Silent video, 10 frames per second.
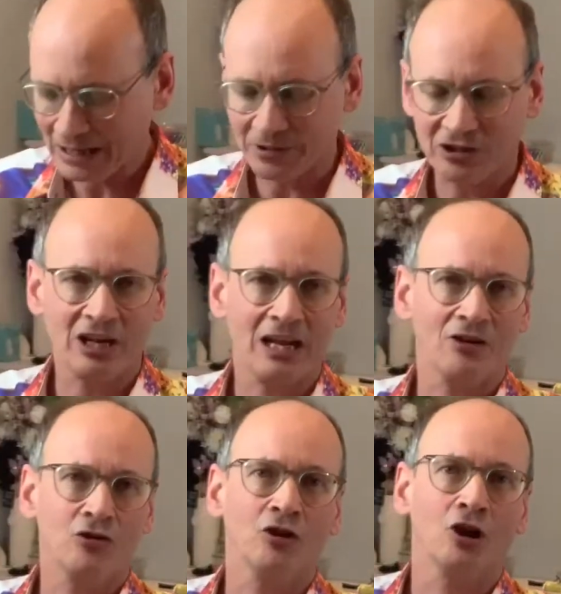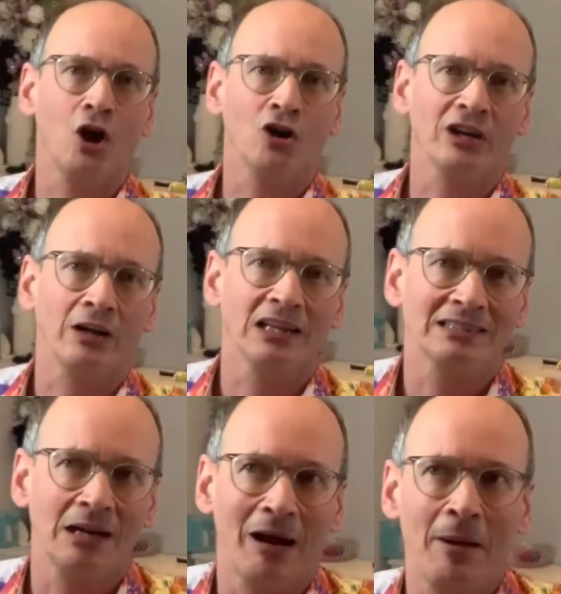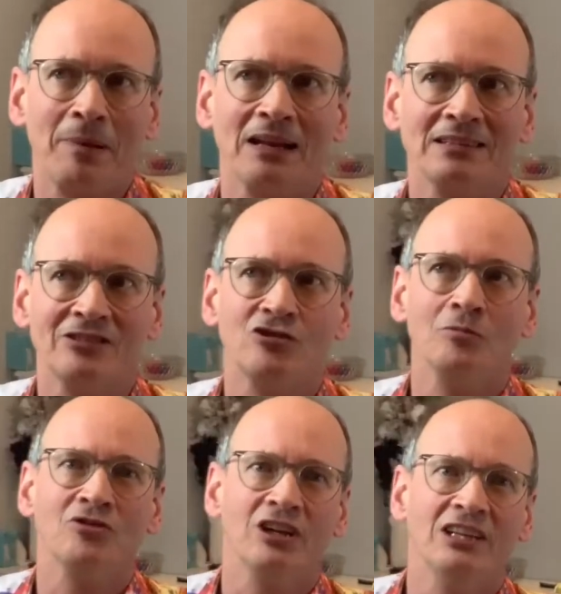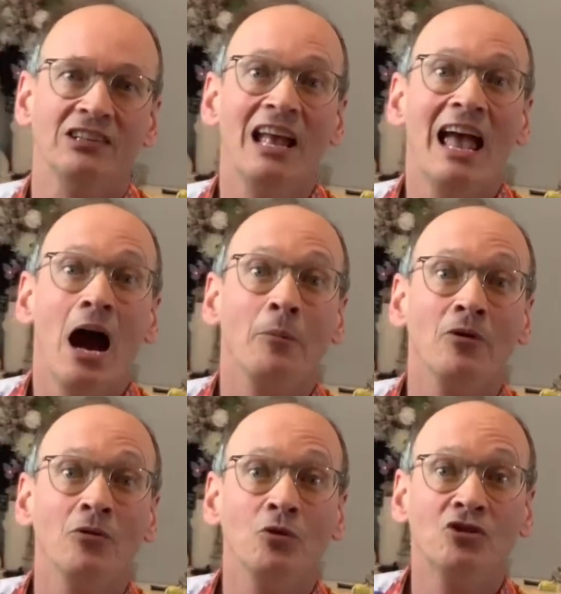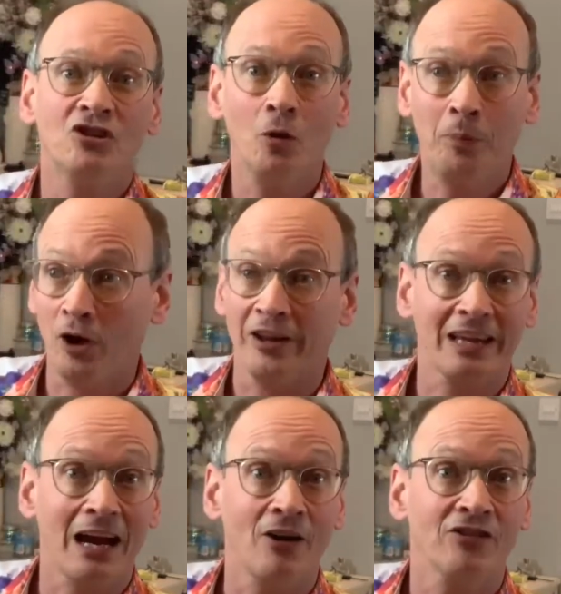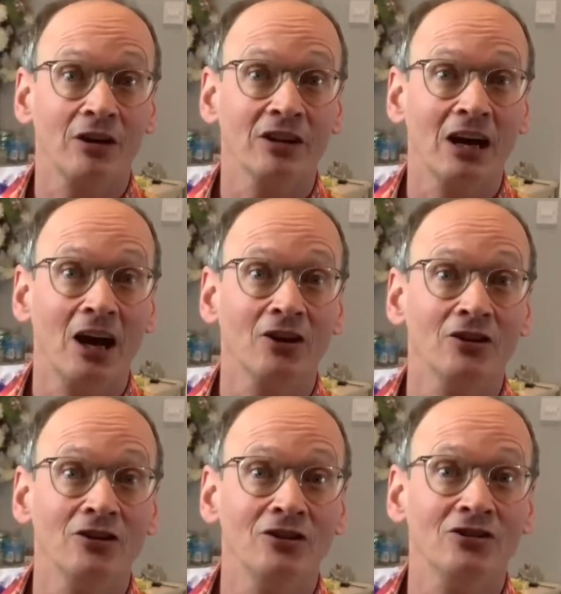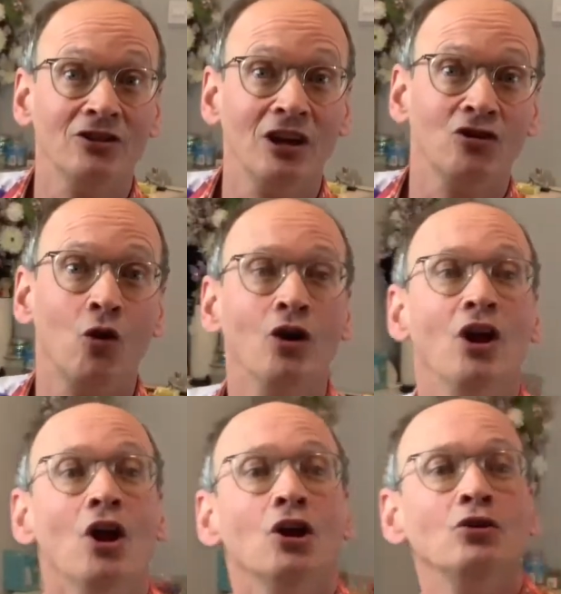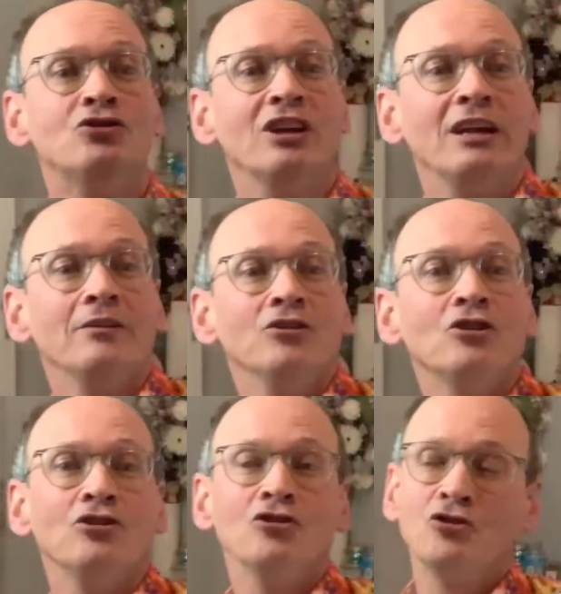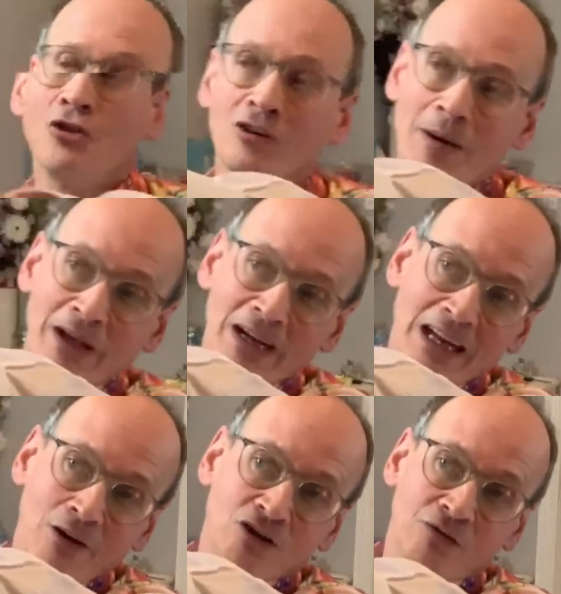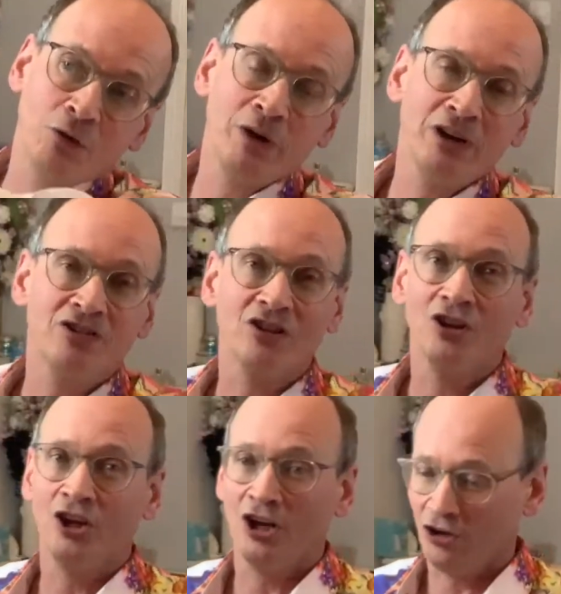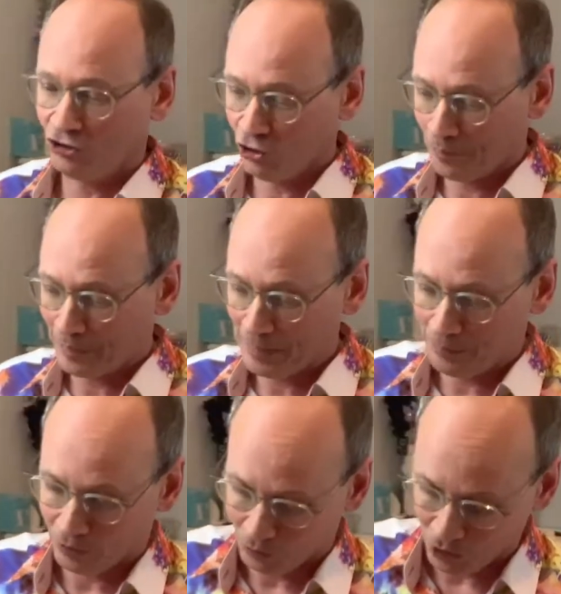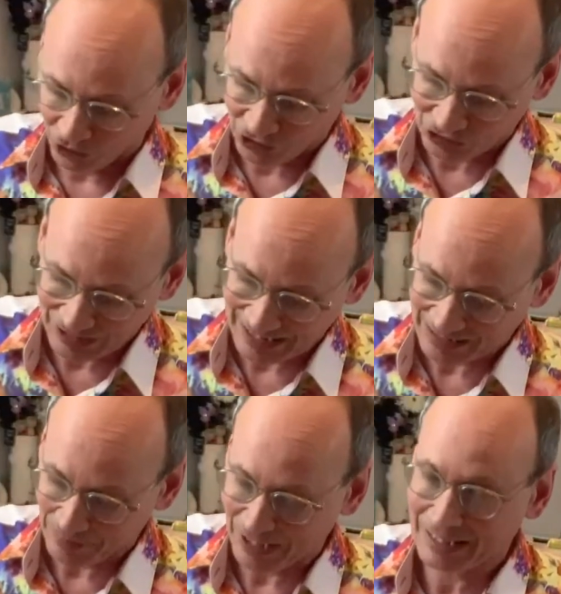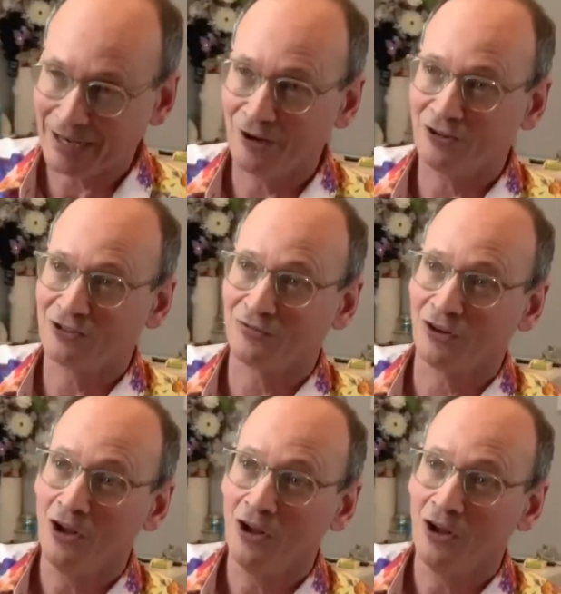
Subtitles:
mistake during the lockdown last night. I planted some seeds and we're still pulling the carrots out of the garden. Go on, Lucy, can you just go and grab that carrot off the windowsill there and show people what the state of my carrots have got?